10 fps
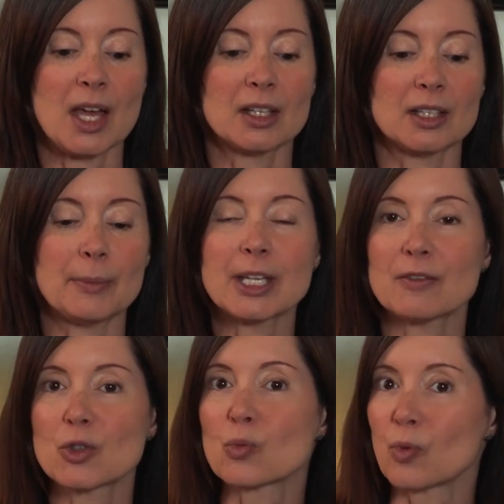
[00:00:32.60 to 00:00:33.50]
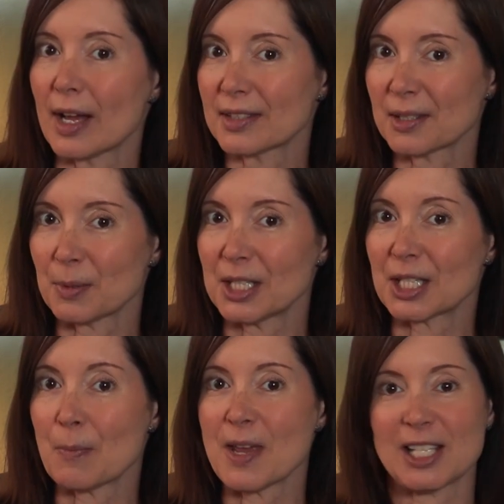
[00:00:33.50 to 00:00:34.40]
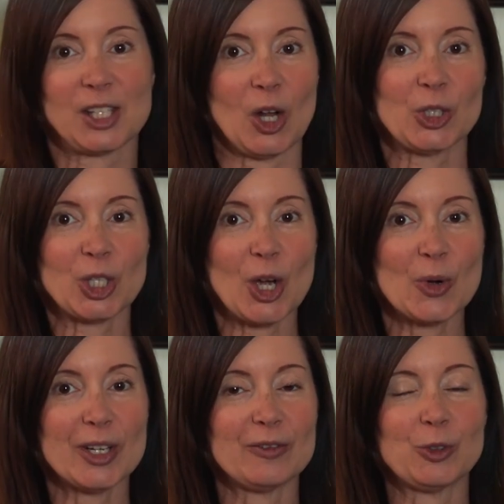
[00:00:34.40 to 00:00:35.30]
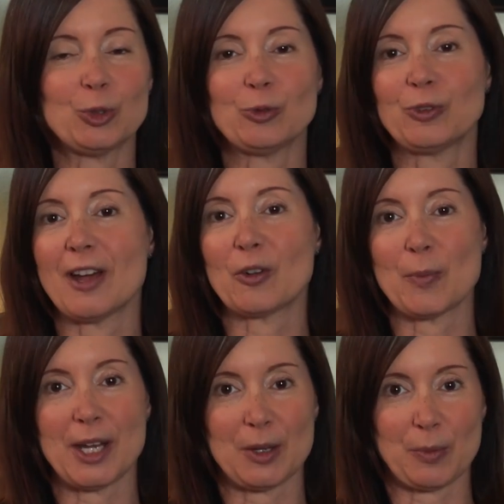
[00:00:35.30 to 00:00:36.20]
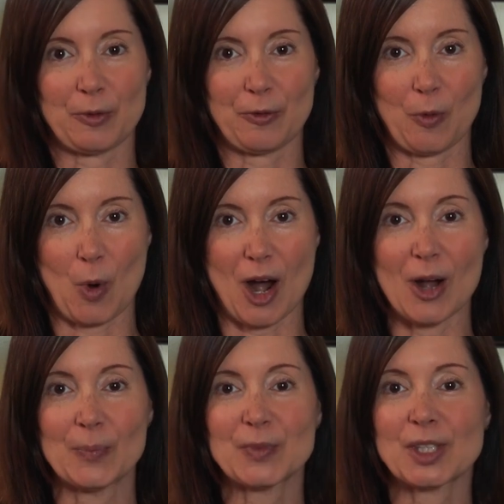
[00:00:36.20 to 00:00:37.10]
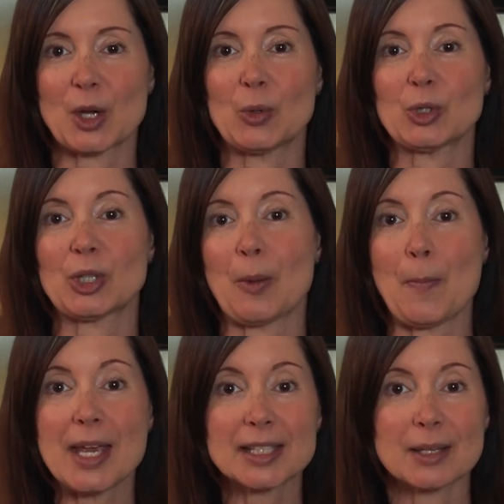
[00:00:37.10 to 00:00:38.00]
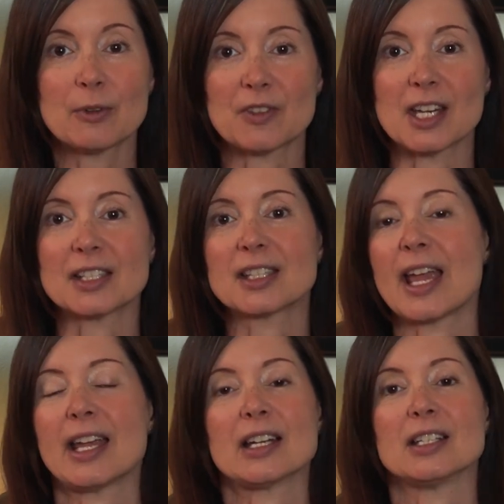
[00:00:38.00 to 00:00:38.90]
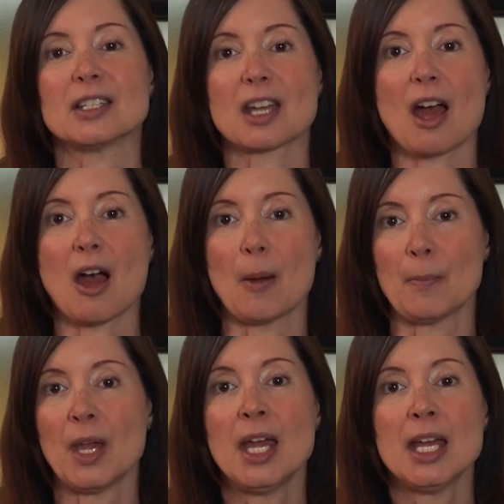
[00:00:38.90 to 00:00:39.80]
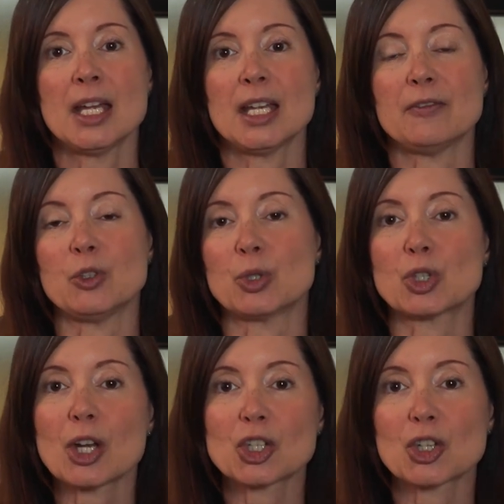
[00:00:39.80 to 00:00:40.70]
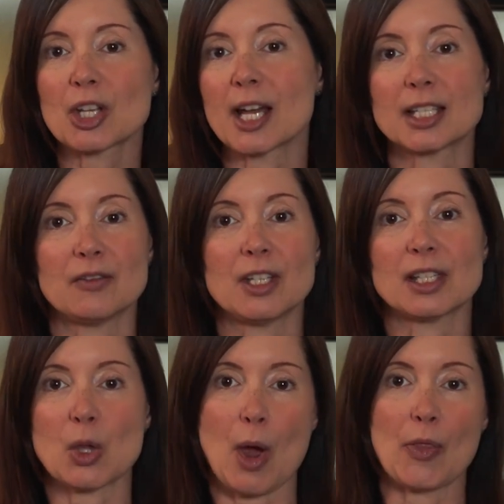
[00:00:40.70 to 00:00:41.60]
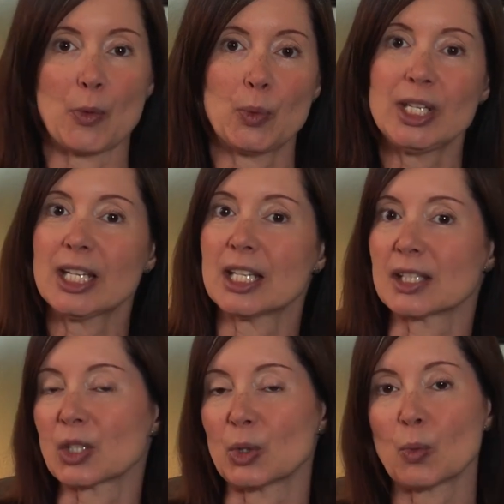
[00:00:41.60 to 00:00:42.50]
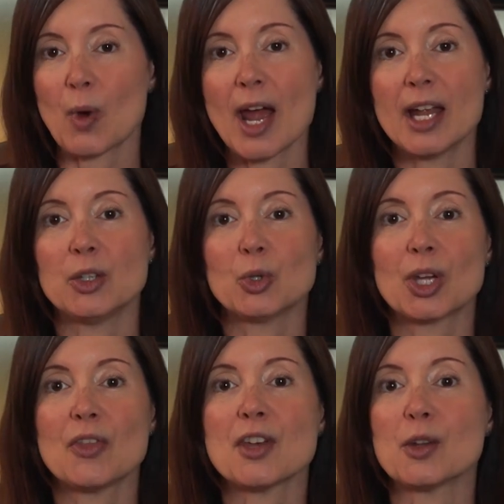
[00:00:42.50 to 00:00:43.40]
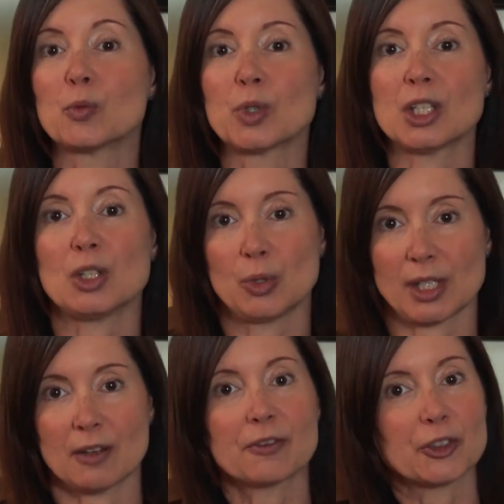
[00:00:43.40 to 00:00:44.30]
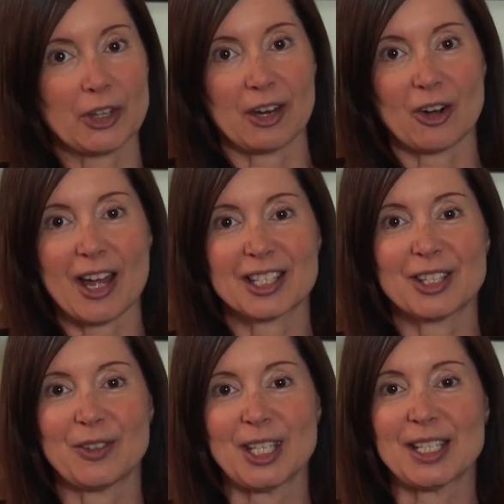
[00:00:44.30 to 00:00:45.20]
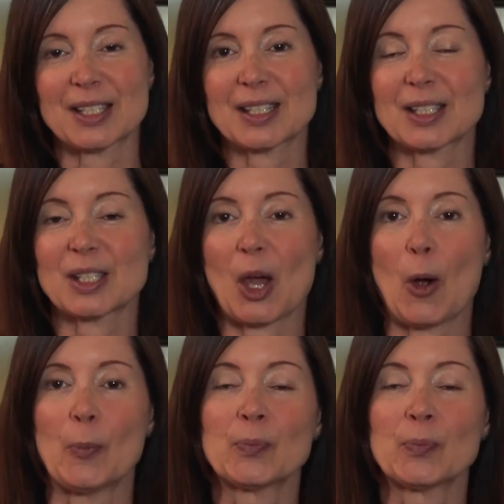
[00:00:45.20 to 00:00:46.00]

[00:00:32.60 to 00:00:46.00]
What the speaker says: Let me give you the recipe to make salt dough if you've never made it before. So you're going to make some of this, and if you structure the activities throughout the week in a certain way, you can then reuse it for later activities. So